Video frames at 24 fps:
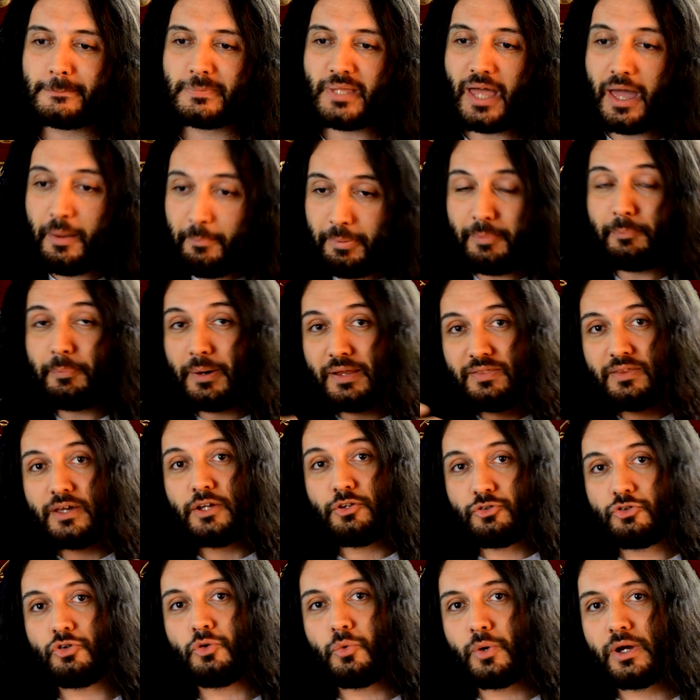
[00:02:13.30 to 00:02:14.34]
but
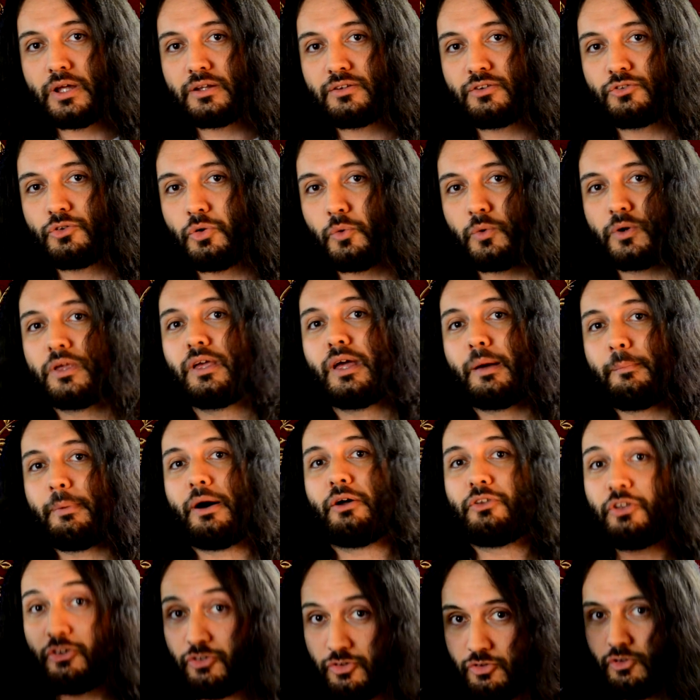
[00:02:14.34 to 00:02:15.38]
they do it talking
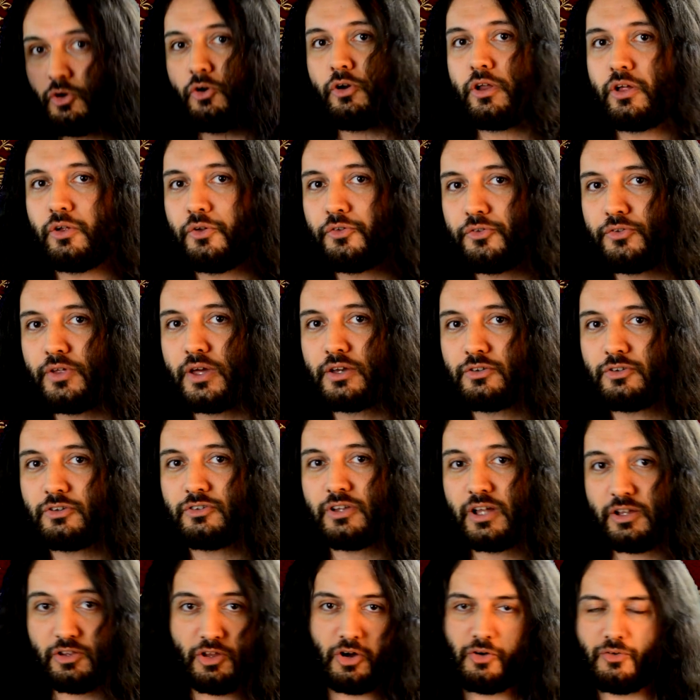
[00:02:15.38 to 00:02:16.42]
about historical things. It's
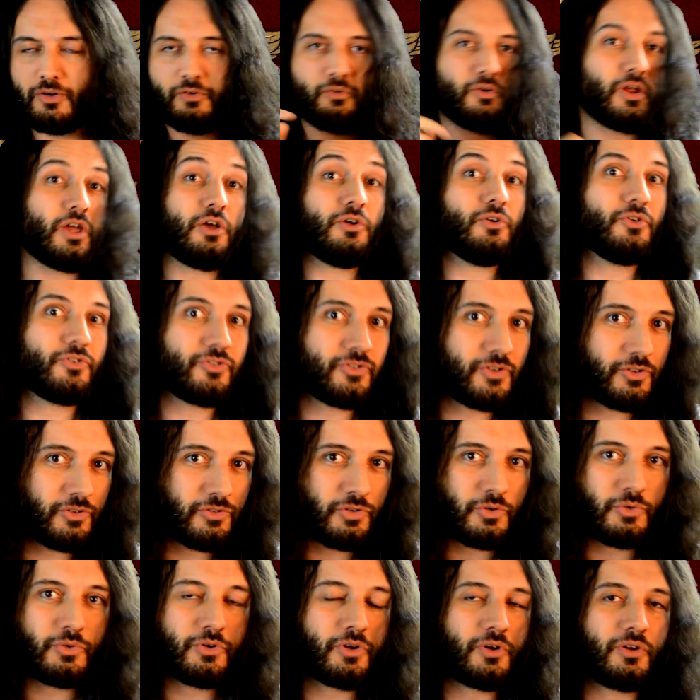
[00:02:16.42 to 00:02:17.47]
like, no, a real
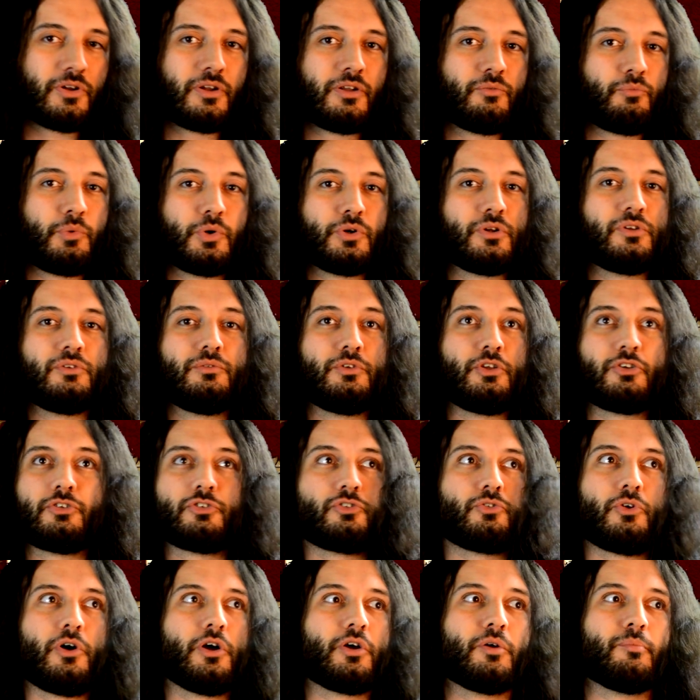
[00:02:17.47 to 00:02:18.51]
centurion would
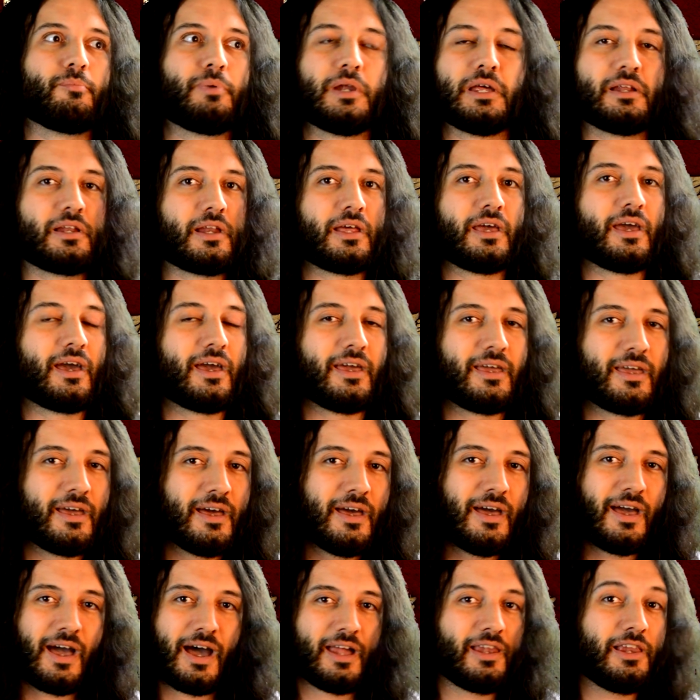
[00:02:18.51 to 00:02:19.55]
destroy completely
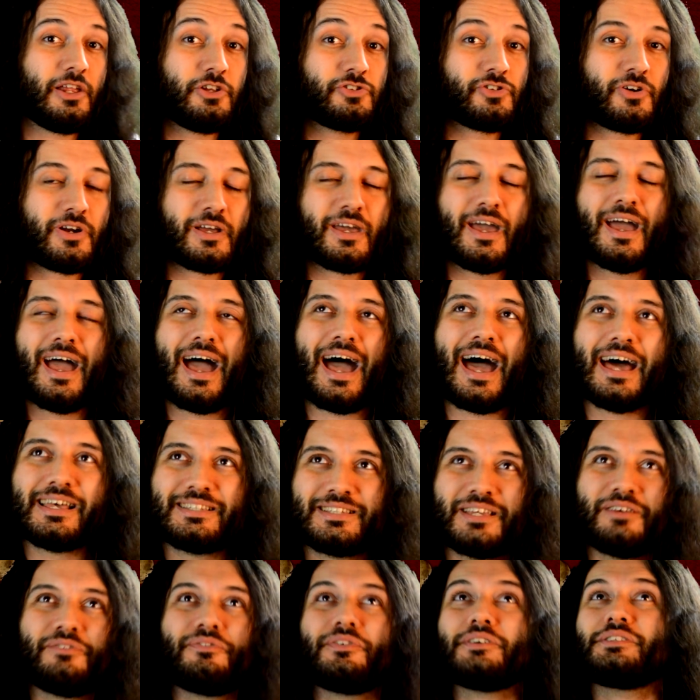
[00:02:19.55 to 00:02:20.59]
a legionary, as
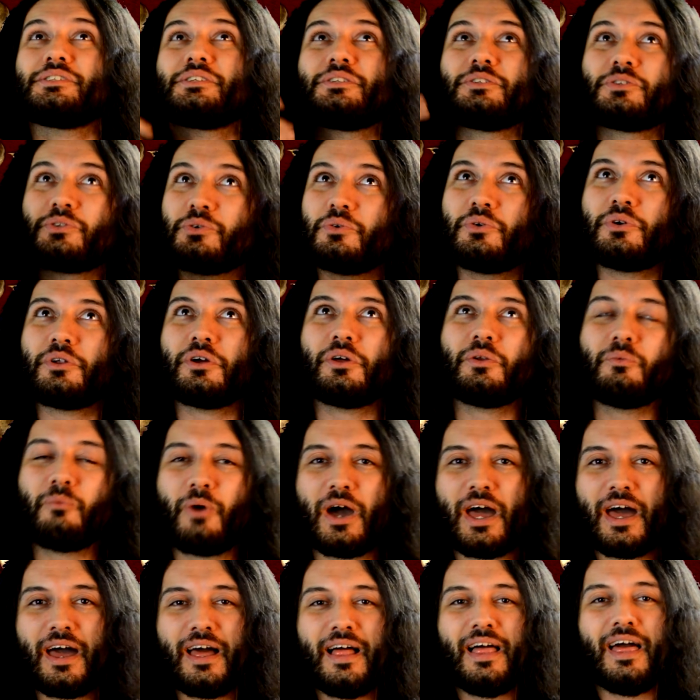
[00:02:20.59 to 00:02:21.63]
if a centurion
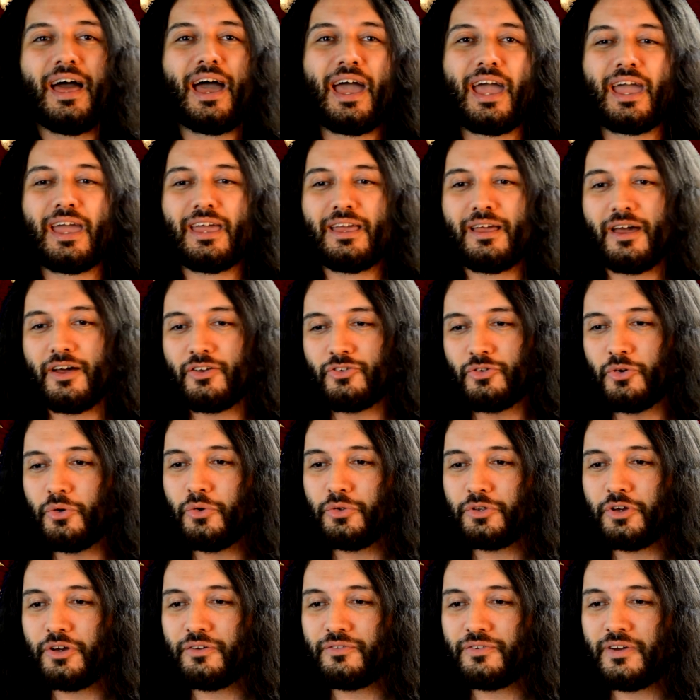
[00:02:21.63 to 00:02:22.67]
were a
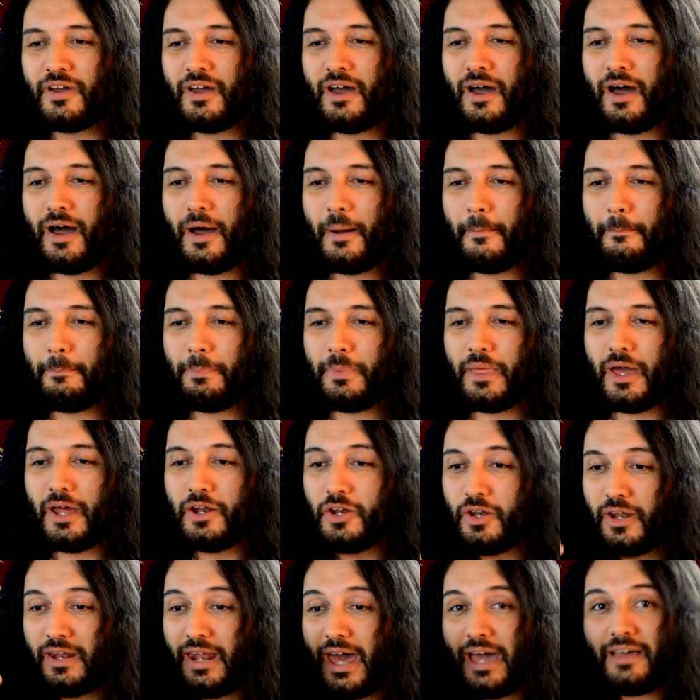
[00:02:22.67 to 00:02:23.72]
sort of
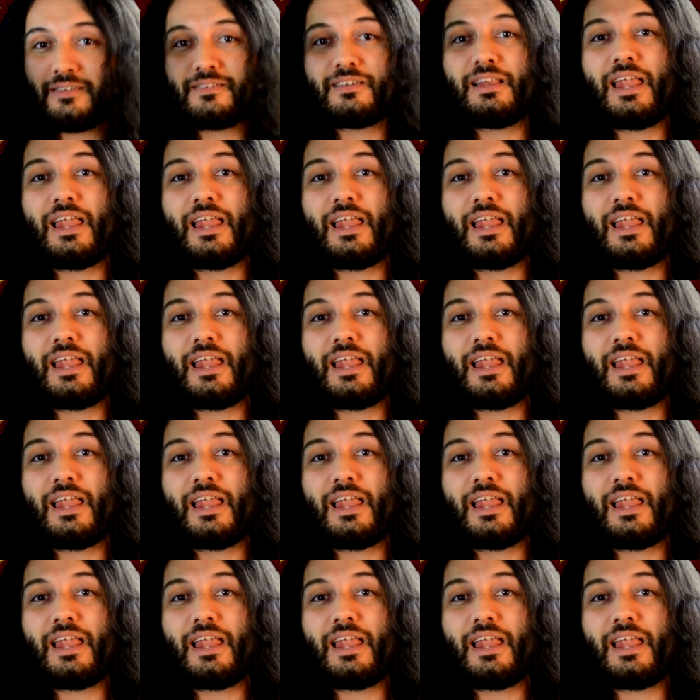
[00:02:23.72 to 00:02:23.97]
next